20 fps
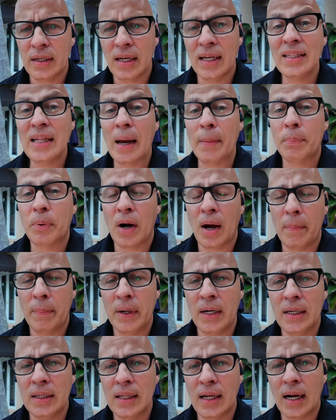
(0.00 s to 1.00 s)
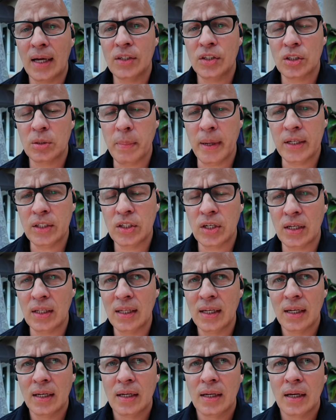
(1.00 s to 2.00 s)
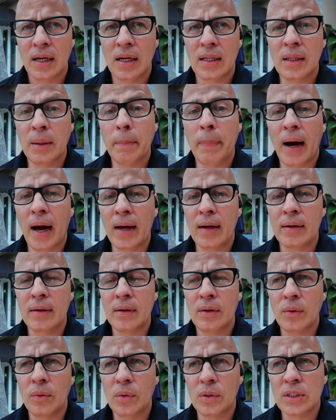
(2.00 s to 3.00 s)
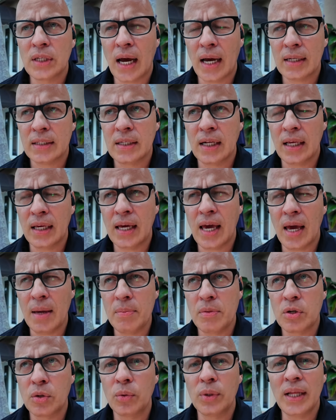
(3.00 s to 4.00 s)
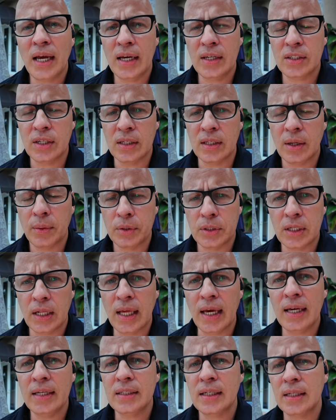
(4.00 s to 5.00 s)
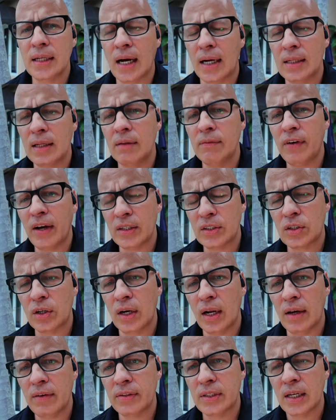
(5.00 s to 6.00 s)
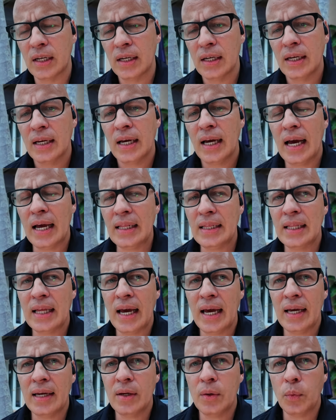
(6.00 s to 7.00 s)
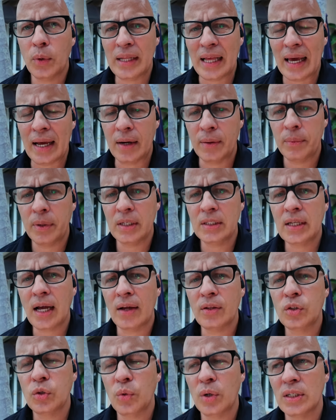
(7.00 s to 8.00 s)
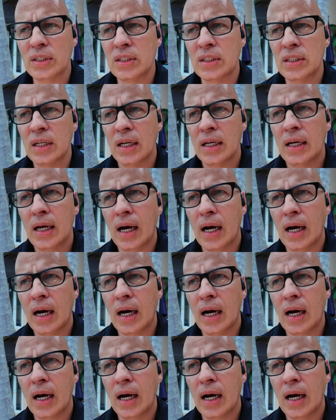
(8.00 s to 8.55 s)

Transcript: In that property that I just mentioned, the buyer came through an agent. There was an agent on Investor Lift, and they went ahead and reached out to us.